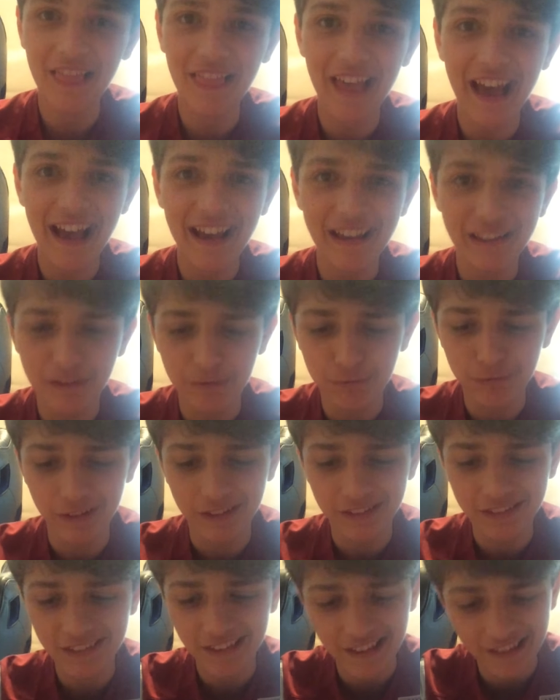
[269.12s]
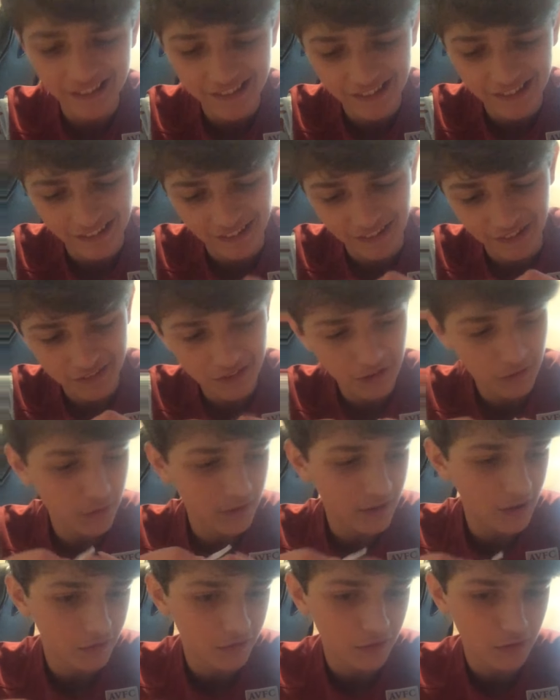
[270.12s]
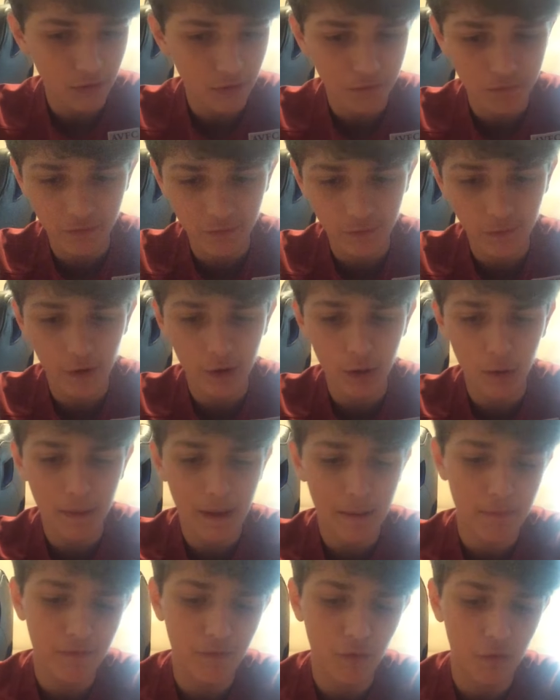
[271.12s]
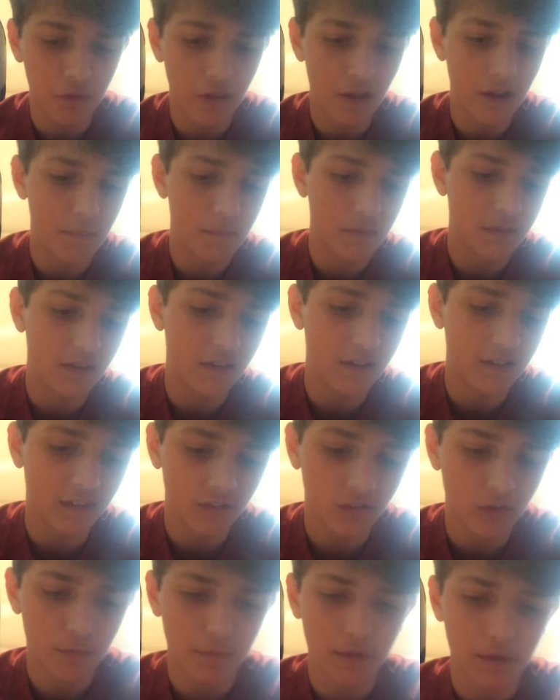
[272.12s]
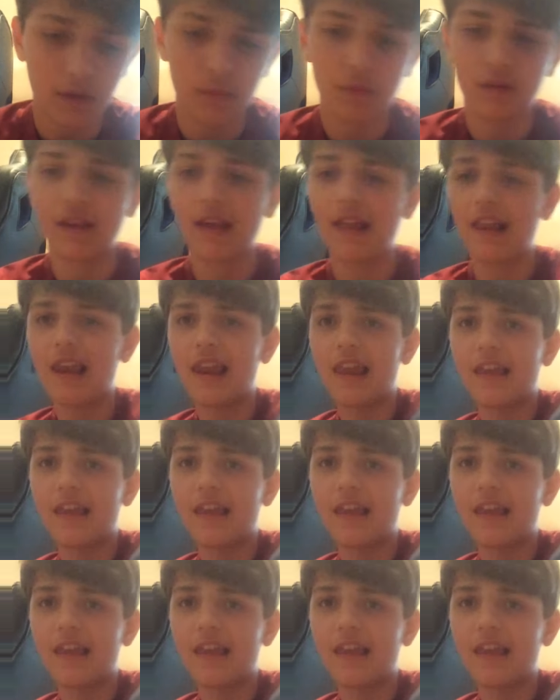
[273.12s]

That is ridiculous. As we get onto the final pack before the limited edition pack, we get a